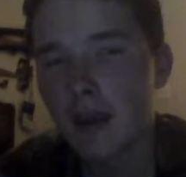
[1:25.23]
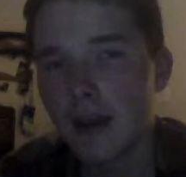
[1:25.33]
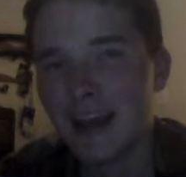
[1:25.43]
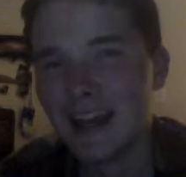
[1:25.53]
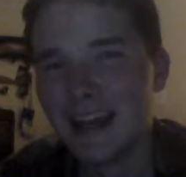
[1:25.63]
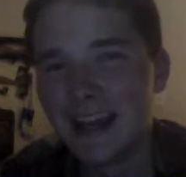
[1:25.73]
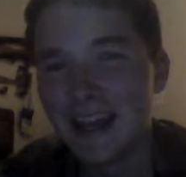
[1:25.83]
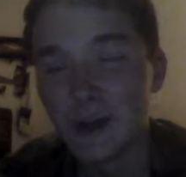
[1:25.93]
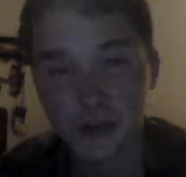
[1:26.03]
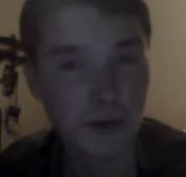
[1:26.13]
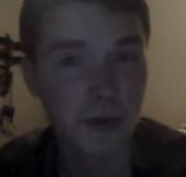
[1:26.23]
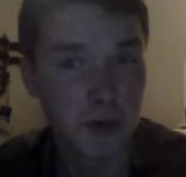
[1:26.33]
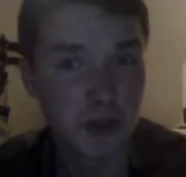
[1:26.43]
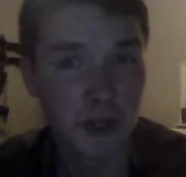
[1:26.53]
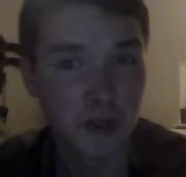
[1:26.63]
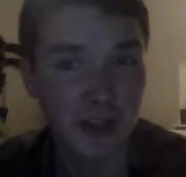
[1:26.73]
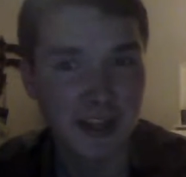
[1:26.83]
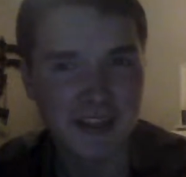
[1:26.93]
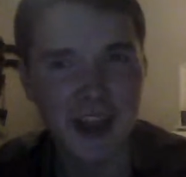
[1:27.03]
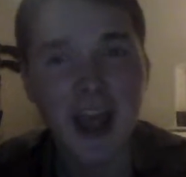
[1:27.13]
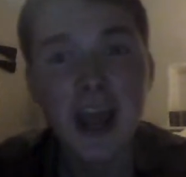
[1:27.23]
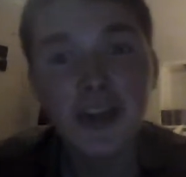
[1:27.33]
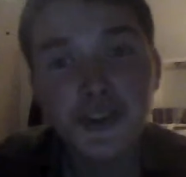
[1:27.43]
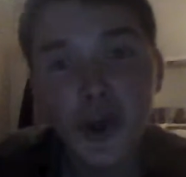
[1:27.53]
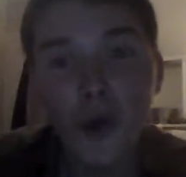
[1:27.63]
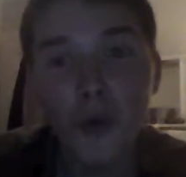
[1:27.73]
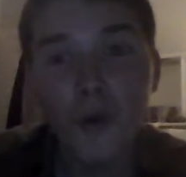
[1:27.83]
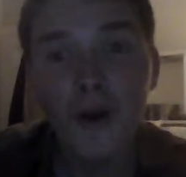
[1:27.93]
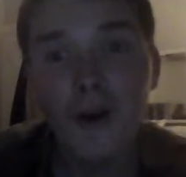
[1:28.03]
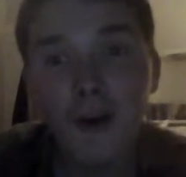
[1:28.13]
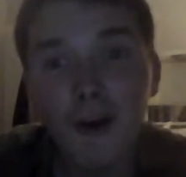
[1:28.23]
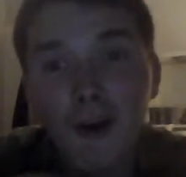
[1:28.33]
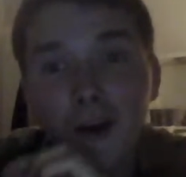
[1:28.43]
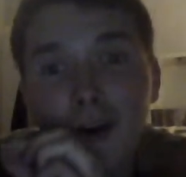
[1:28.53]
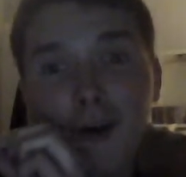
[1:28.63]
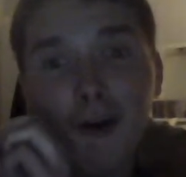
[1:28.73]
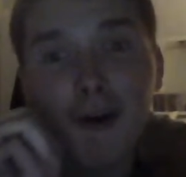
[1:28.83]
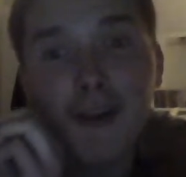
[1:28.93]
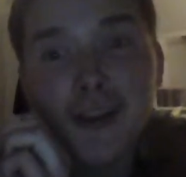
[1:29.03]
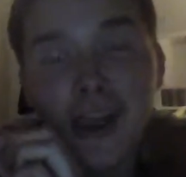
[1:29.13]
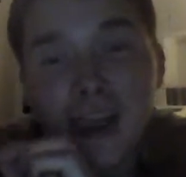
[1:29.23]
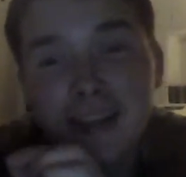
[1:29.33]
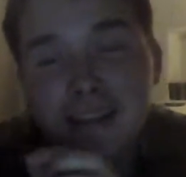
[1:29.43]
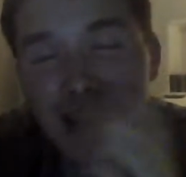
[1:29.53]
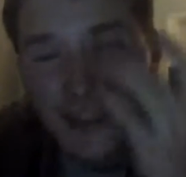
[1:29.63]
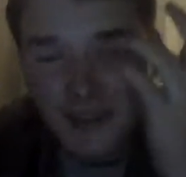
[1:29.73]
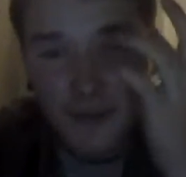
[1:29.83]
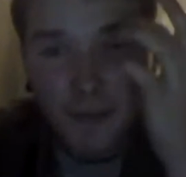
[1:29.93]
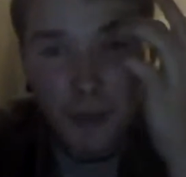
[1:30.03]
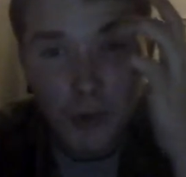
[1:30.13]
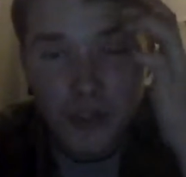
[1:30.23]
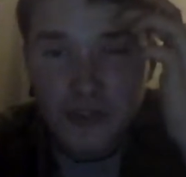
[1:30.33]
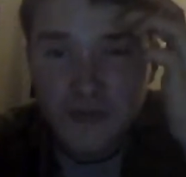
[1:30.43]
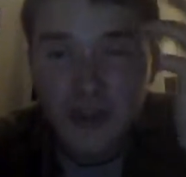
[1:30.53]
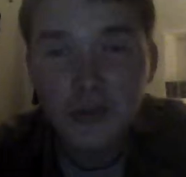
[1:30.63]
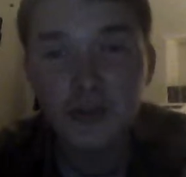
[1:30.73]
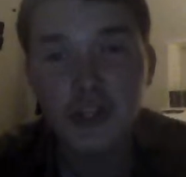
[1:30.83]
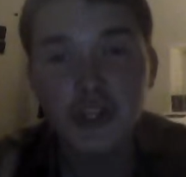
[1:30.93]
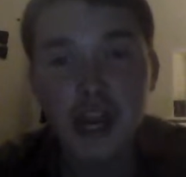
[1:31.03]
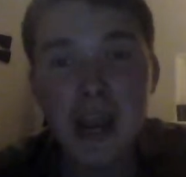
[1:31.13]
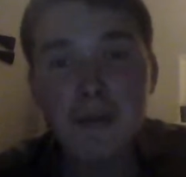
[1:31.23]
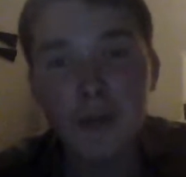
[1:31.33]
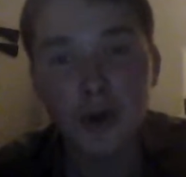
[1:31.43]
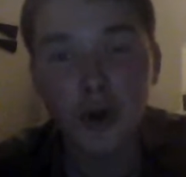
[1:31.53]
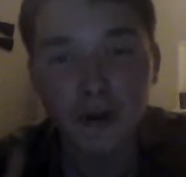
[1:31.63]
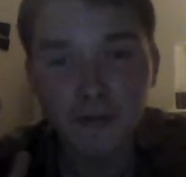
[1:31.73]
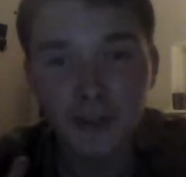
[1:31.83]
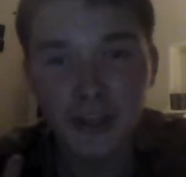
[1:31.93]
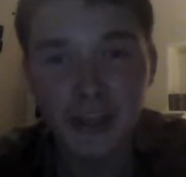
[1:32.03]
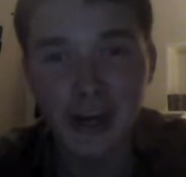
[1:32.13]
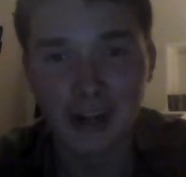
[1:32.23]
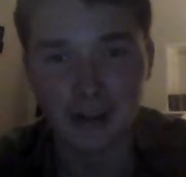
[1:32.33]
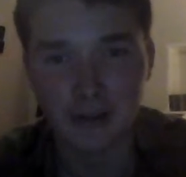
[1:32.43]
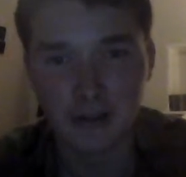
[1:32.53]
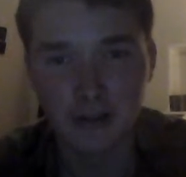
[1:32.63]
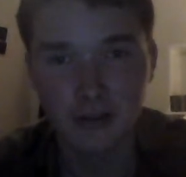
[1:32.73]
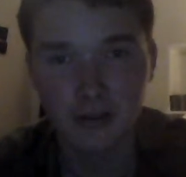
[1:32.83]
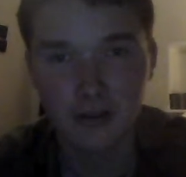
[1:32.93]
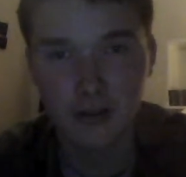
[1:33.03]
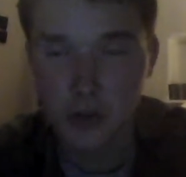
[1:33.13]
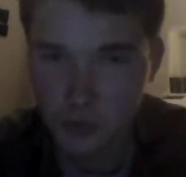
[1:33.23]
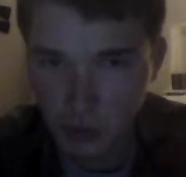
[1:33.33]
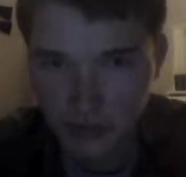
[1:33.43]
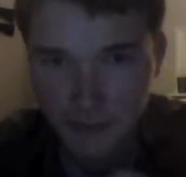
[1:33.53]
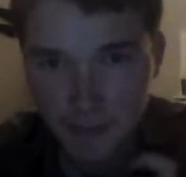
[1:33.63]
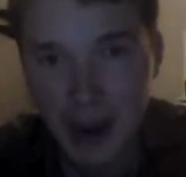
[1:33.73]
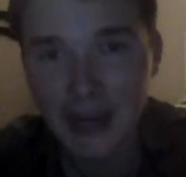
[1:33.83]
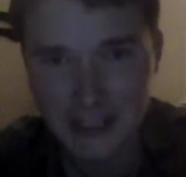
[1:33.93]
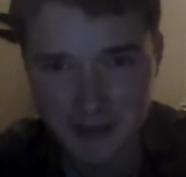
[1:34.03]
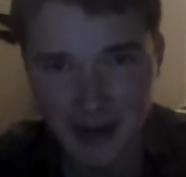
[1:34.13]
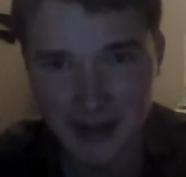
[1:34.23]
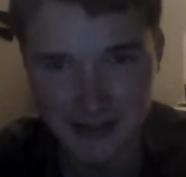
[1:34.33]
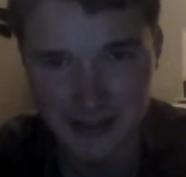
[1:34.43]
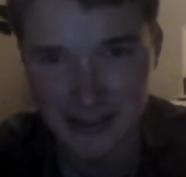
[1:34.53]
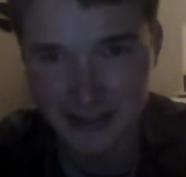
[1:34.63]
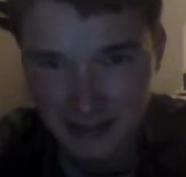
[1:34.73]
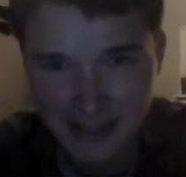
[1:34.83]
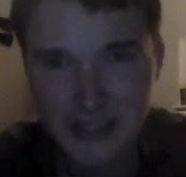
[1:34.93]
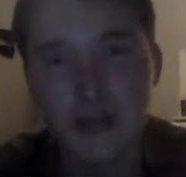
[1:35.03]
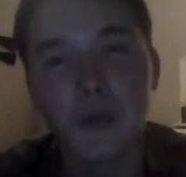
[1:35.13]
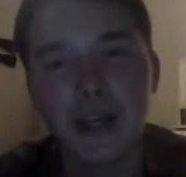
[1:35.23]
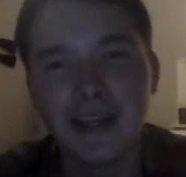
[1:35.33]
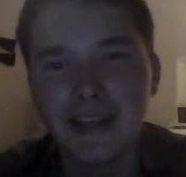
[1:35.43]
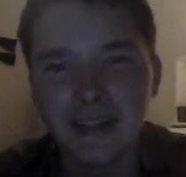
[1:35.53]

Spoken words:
it was supposed to be a machine gun, like I said. So, you had to have the bullets fed through the chamber of the gun. It was supposed to have a box magazine next to it,